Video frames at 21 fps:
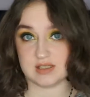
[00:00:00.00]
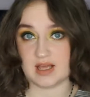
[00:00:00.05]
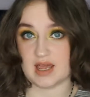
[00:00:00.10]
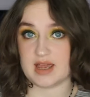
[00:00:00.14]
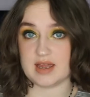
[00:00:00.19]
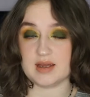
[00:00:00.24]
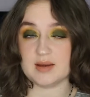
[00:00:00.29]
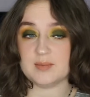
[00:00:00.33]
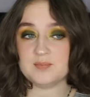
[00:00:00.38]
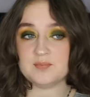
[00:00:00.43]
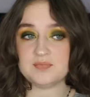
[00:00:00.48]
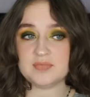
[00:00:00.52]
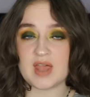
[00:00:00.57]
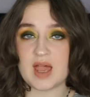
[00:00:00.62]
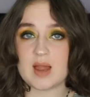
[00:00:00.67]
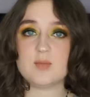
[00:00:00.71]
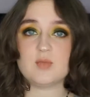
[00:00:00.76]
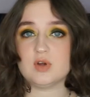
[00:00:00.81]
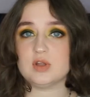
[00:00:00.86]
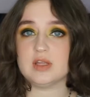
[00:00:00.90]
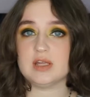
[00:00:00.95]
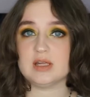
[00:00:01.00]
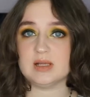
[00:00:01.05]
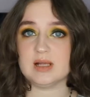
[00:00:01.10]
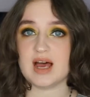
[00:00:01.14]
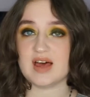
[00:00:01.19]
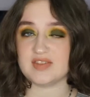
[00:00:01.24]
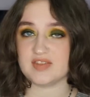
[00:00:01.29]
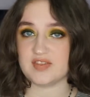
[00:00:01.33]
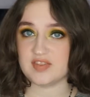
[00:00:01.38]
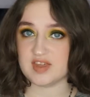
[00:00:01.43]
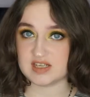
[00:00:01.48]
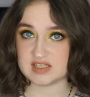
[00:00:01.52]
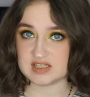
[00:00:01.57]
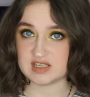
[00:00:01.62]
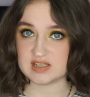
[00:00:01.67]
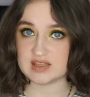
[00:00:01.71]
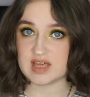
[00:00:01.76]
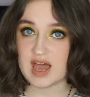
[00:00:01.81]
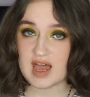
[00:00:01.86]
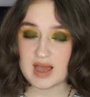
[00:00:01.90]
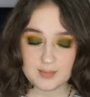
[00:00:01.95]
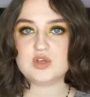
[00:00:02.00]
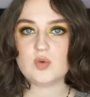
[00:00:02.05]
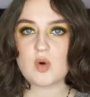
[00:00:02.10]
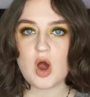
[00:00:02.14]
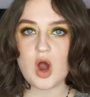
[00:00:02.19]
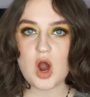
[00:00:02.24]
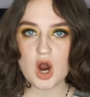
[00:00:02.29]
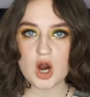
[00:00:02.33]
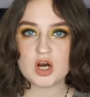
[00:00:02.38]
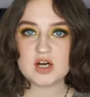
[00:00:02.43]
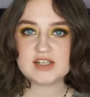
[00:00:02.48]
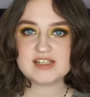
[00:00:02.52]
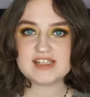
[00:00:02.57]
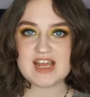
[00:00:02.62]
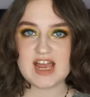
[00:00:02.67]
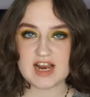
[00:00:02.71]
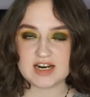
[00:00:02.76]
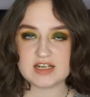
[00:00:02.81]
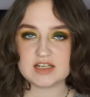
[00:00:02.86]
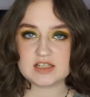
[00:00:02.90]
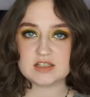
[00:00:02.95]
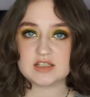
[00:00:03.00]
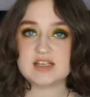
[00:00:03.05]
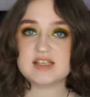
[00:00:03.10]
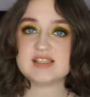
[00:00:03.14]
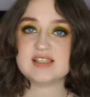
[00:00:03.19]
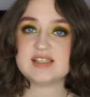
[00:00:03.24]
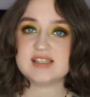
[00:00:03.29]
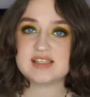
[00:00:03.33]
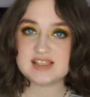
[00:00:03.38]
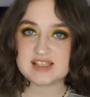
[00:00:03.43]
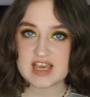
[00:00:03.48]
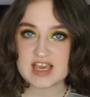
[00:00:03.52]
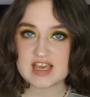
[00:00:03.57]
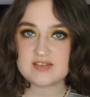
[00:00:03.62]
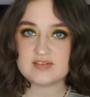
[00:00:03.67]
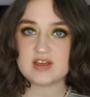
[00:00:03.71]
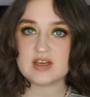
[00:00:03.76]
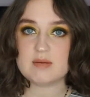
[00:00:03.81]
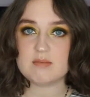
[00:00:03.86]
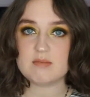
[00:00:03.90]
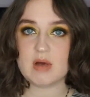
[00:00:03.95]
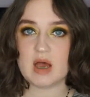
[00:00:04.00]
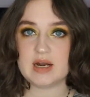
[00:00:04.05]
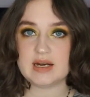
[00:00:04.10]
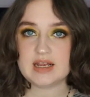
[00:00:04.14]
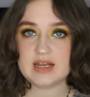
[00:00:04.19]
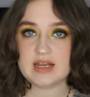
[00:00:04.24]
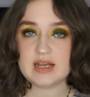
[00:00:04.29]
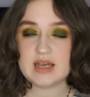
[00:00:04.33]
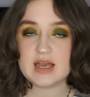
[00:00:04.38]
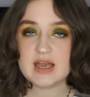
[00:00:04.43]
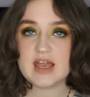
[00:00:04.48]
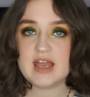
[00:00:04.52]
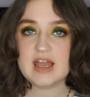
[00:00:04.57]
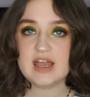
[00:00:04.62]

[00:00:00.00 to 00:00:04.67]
Like, I'm really glad that they did that. You are technically saving money